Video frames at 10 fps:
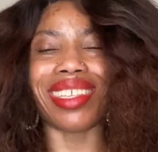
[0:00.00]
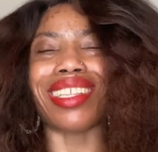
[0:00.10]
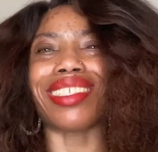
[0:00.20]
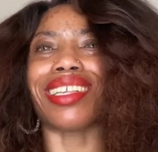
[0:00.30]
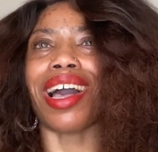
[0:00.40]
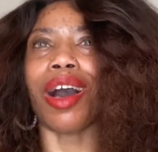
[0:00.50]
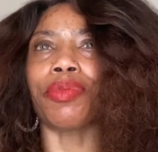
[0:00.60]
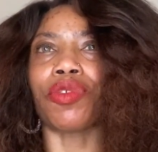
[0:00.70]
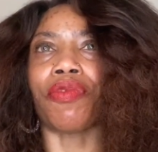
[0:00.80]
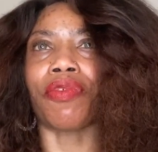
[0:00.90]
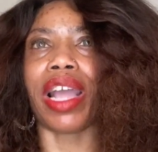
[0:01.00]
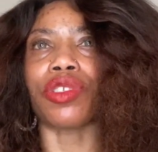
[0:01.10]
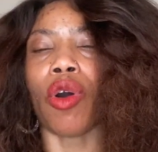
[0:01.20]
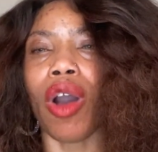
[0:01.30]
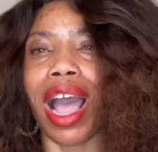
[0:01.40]
It's helped to fight
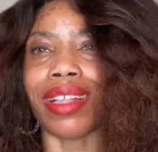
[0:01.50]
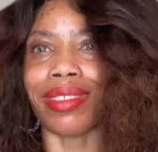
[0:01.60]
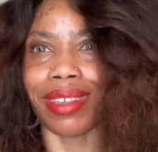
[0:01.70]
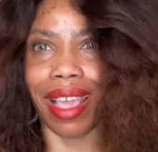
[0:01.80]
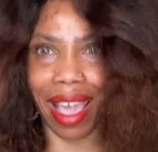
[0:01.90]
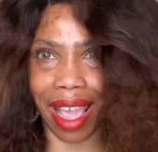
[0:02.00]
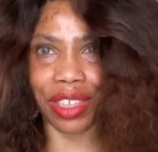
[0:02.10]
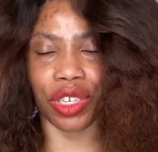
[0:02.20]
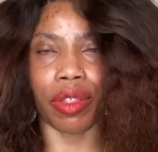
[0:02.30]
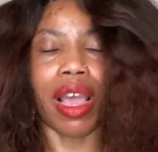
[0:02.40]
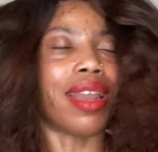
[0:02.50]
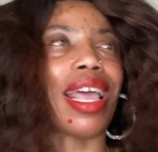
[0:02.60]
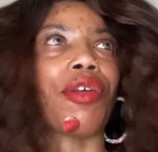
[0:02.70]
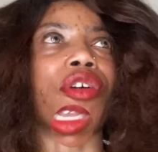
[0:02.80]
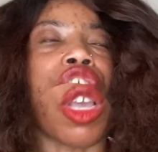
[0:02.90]
anti-aging.
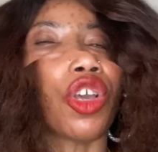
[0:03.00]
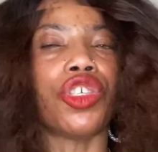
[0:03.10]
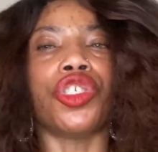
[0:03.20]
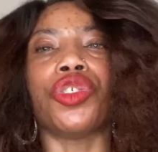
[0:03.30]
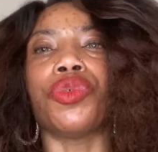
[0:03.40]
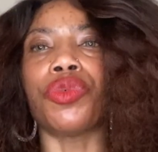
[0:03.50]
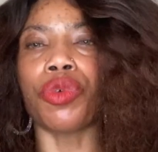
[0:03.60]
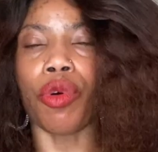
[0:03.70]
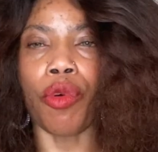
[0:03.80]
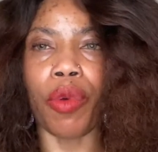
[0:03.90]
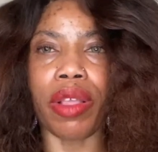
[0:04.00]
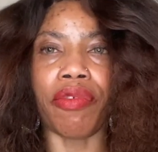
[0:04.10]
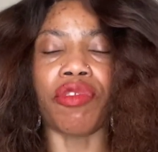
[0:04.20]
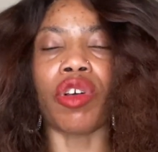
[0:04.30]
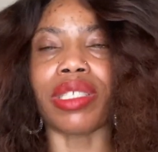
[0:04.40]
Like when you
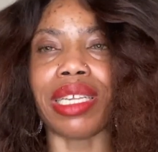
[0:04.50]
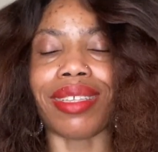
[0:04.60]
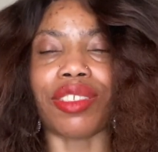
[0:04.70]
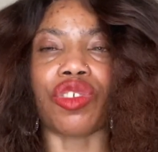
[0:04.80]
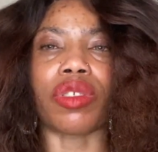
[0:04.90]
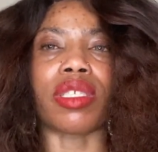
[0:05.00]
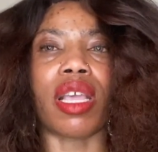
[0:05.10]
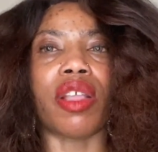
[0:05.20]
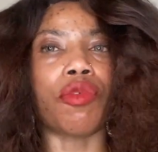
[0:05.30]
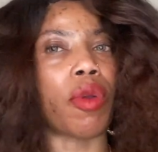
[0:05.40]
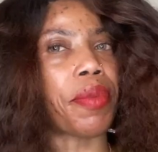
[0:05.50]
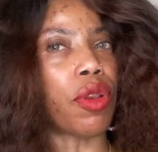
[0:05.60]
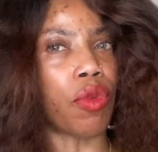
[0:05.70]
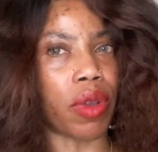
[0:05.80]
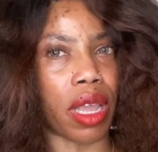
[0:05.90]
notice that your skin will be
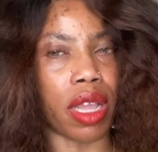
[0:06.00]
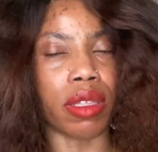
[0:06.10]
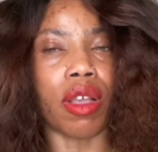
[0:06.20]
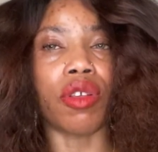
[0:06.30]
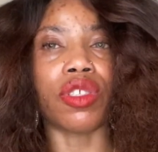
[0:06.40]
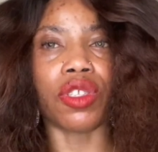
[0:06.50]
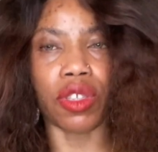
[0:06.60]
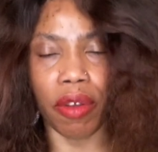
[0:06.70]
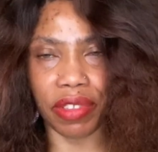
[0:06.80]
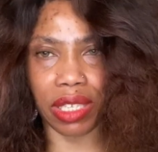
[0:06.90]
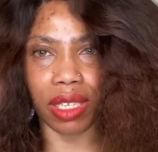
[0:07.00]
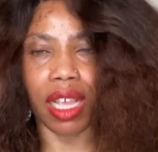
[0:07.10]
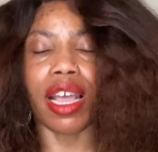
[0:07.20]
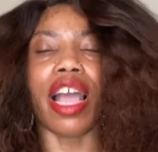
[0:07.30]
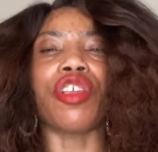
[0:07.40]
looking soft,
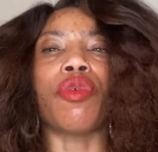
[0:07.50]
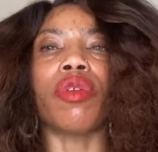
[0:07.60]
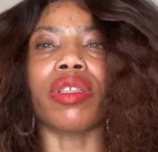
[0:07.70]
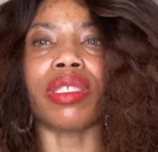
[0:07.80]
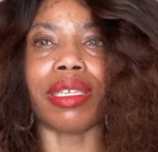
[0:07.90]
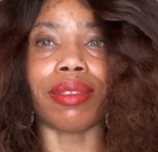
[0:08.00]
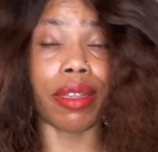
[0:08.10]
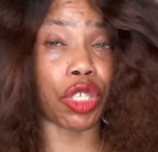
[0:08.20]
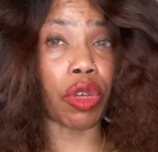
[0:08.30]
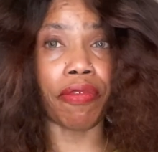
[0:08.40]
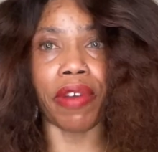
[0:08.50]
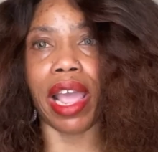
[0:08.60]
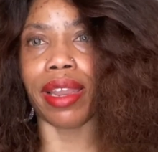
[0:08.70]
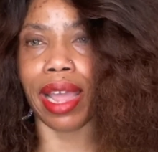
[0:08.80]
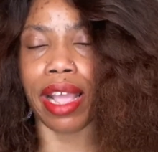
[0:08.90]
and you'll notice that your
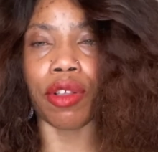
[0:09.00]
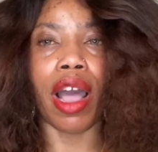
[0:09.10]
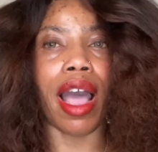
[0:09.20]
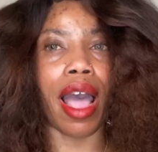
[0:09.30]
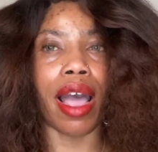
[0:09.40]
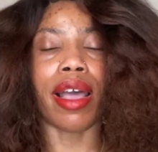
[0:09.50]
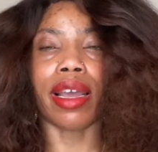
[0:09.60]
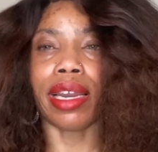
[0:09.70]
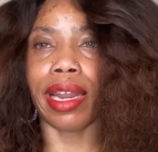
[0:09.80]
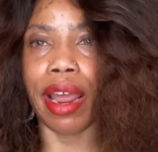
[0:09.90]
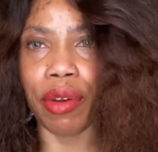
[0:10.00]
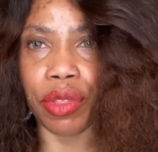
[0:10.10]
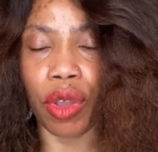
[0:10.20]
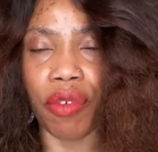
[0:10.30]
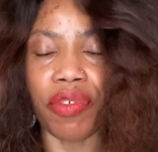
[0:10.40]
fine lines are
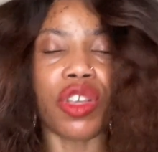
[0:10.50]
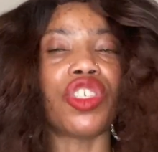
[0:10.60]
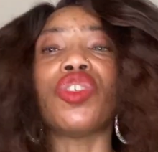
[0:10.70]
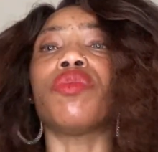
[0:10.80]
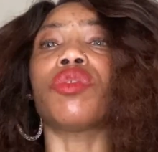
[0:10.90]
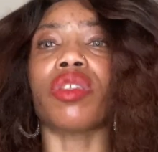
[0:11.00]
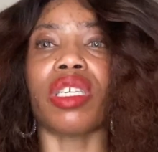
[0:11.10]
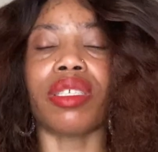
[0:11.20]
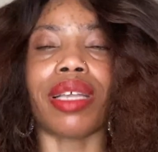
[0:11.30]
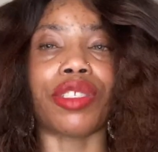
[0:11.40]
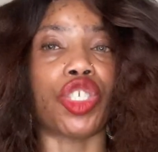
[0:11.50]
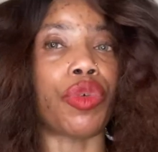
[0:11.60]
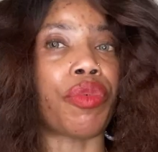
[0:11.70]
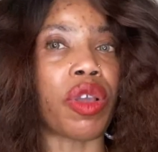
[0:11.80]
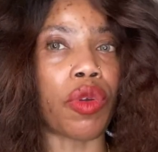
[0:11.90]
clearing off, you notice that your
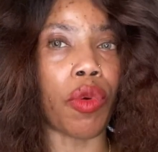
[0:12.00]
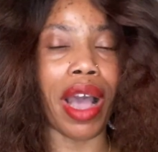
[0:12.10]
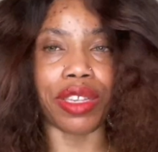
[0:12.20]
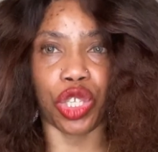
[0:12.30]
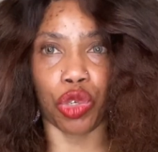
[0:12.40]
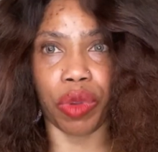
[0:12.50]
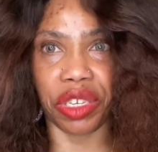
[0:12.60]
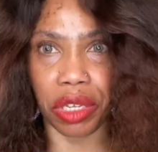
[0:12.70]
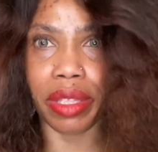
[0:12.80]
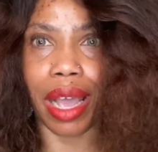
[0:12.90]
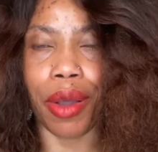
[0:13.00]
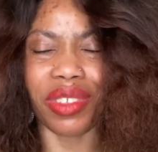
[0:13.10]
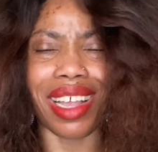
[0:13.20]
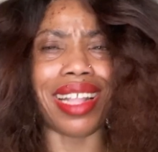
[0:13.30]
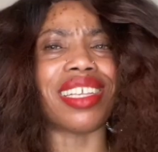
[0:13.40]
wrinkles are stretching
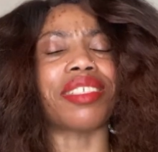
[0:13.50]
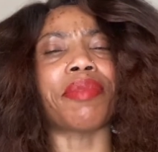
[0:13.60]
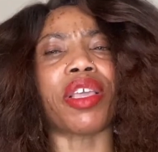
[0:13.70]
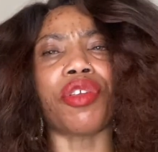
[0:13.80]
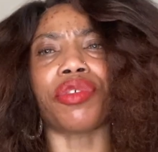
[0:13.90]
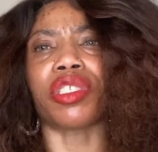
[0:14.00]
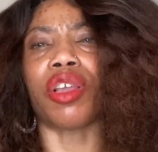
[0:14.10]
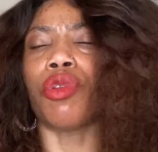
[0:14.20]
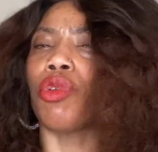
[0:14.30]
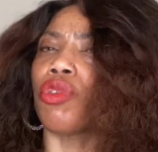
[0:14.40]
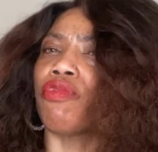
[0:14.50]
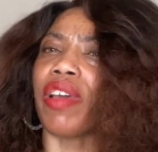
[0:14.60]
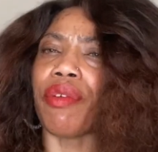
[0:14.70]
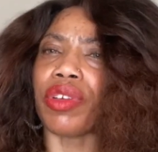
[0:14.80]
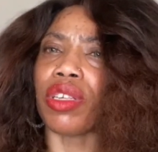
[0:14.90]
out, and it's making your skin look
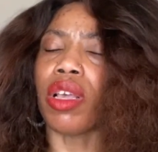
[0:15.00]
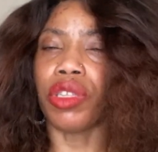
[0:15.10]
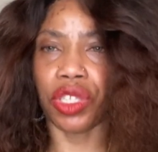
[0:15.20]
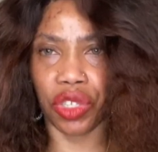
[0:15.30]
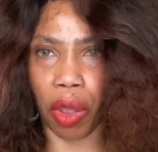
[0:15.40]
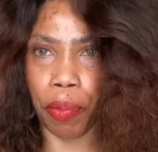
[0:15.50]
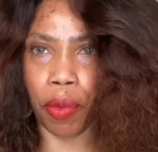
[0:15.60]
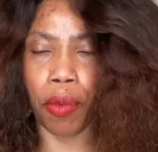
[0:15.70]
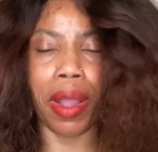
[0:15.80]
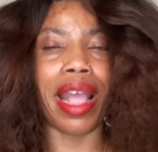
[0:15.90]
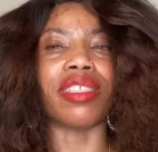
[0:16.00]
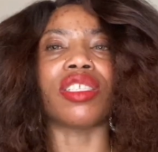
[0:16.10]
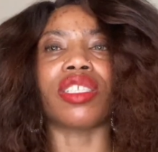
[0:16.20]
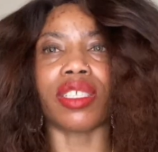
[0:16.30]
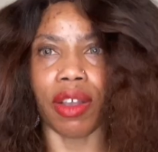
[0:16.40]
very supple and
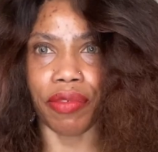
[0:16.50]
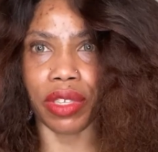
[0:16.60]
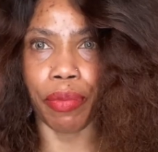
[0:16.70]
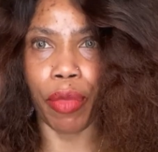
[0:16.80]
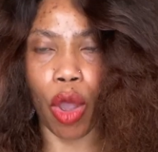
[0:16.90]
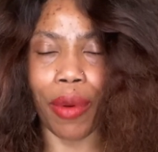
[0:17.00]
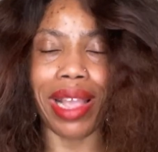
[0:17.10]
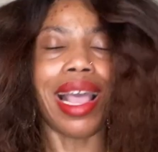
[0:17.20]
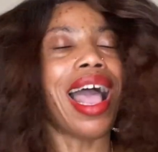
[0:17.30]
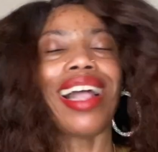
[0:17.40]
soft, all right.